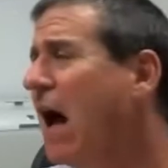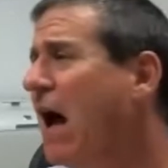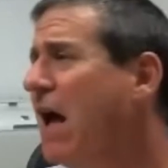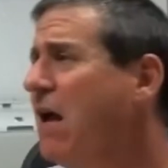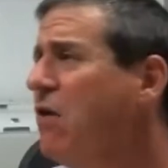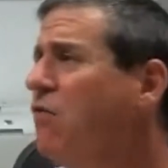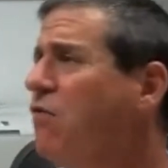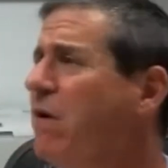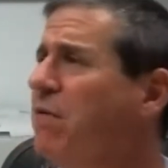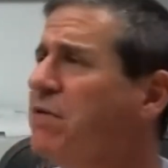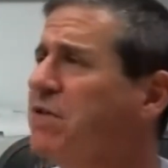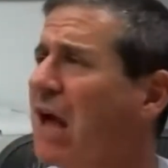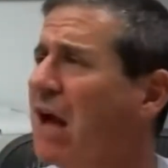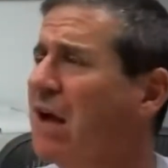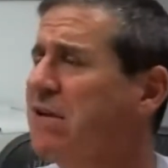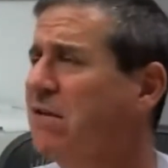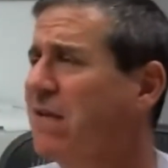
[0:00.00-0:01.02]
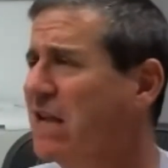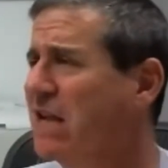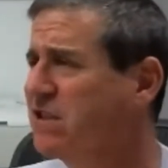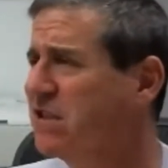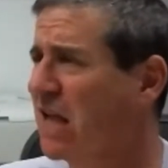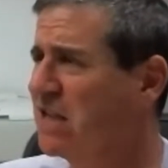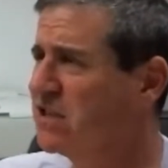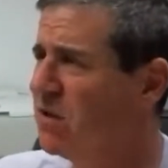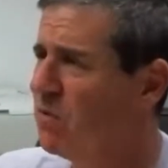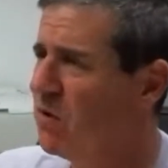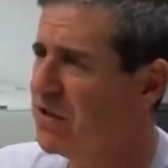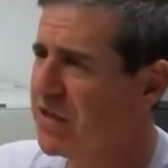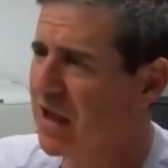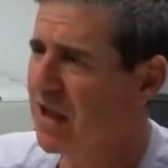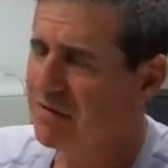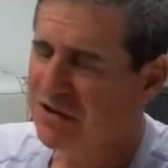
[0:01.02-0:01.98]
I, you know that's that's the
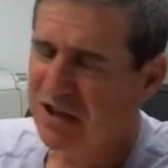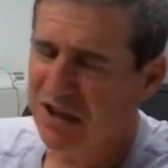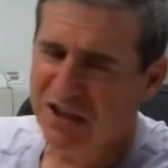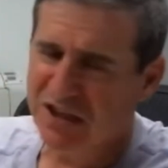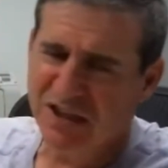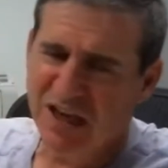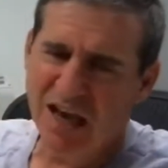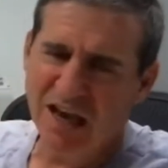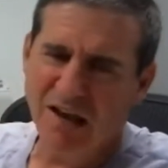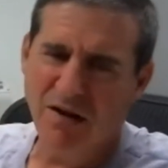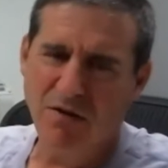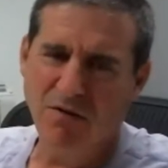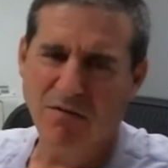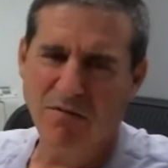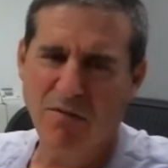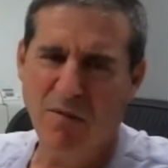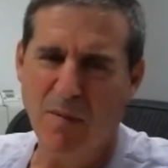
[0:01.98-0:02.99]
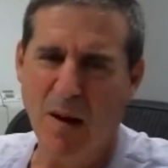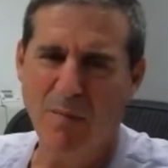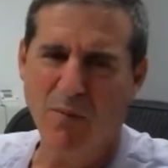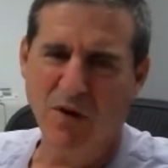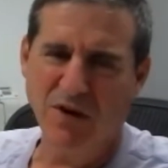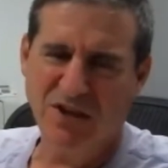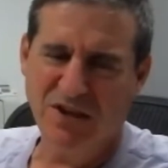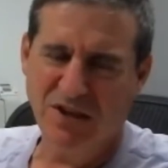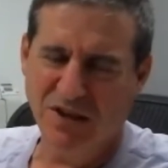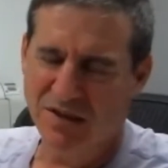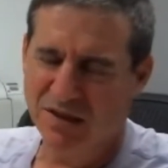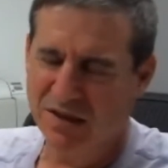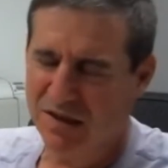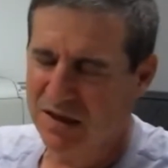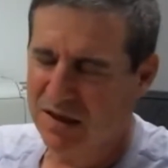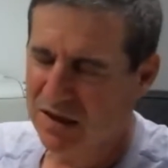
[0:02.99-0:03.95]
one thing I was going to say. You know, remember it's
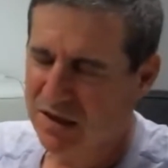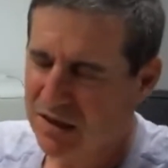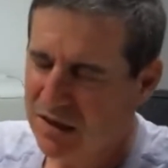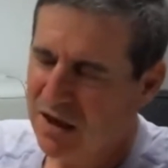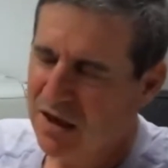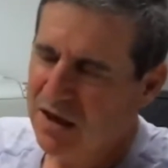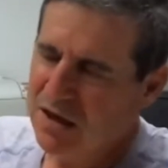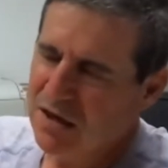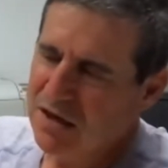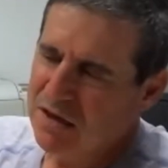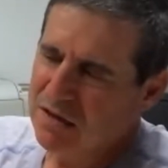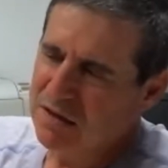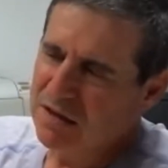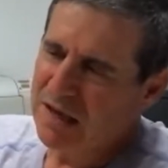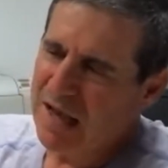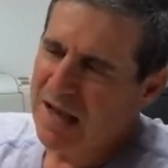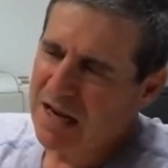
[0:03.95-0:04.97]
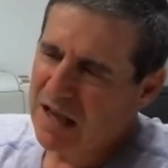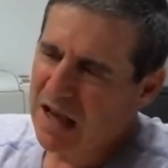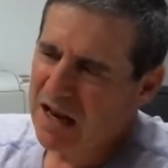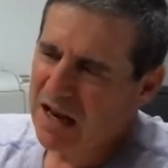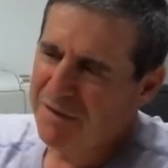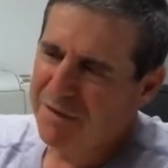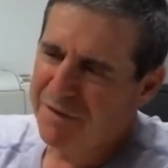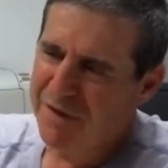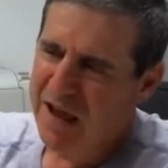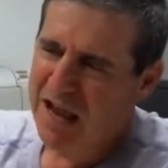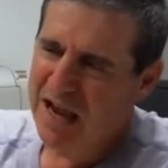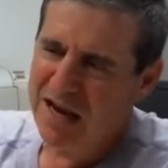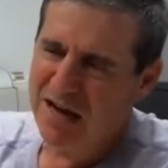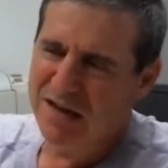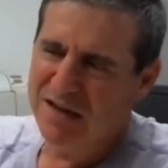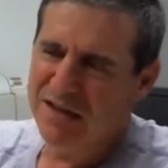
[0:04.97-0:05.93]
it's uh, any any
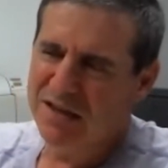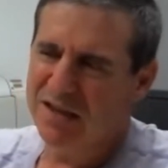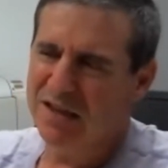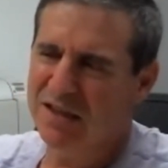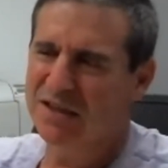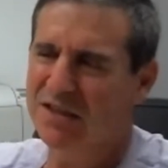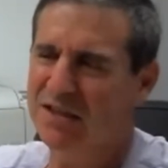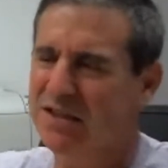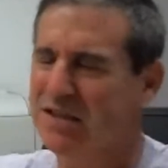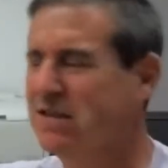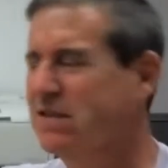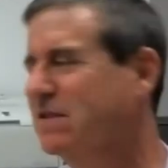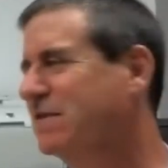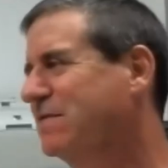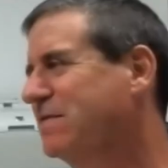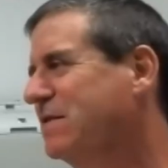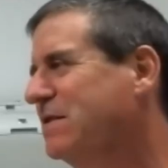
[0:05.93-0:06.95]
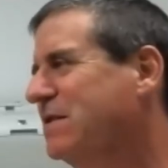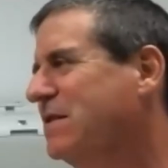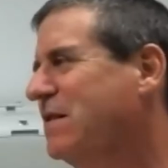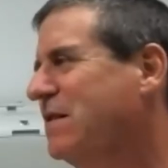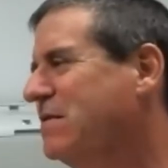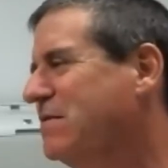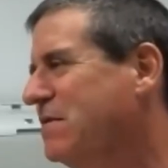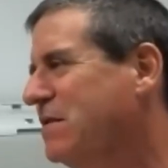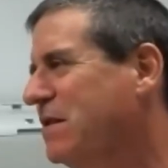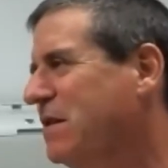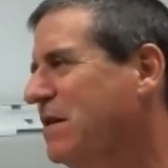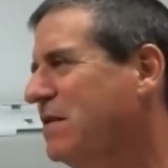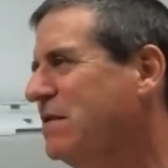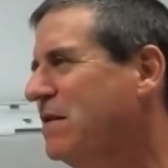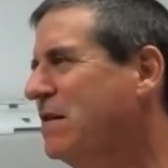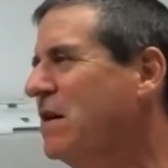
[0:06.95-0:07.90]
fade is is
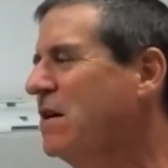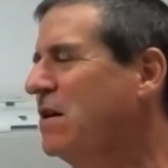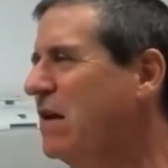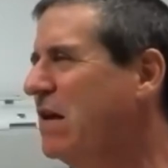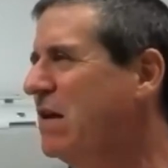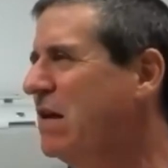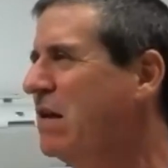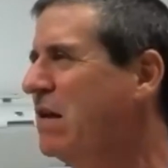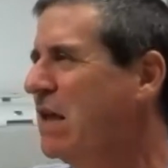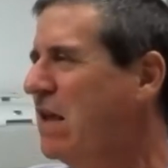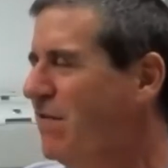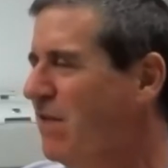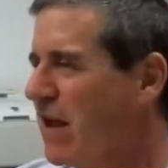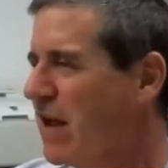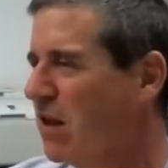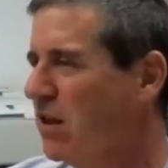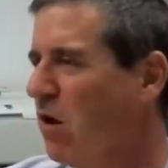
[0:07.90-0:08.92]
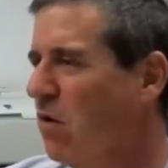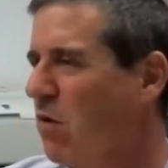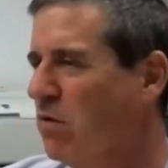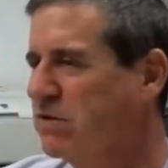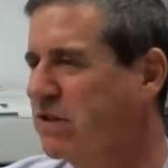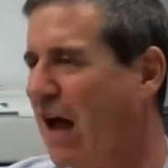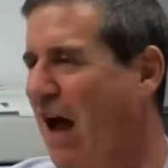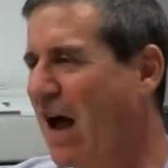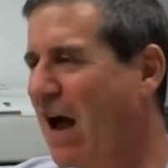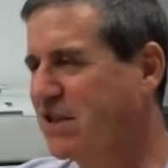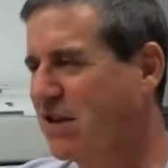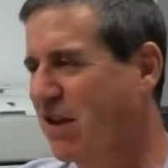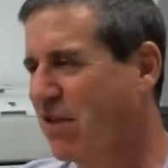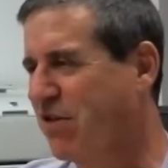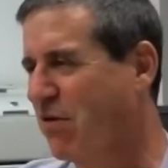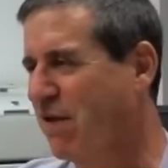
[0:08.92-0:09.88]
uh, even like a low owned guy is
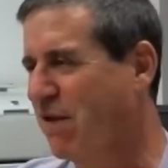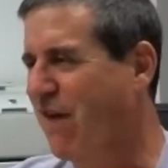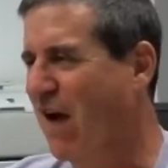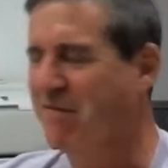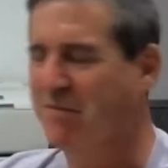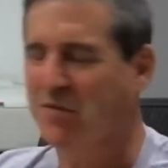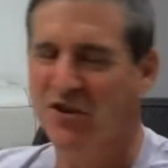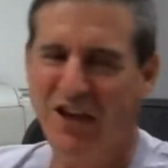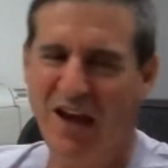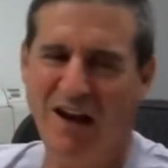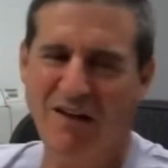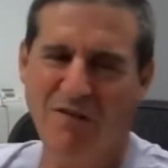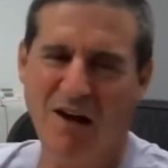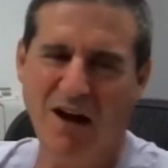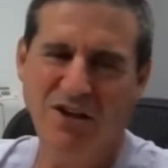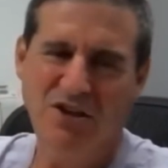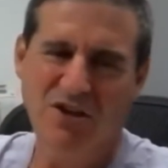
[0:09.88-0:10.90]
like thirty five percent, right?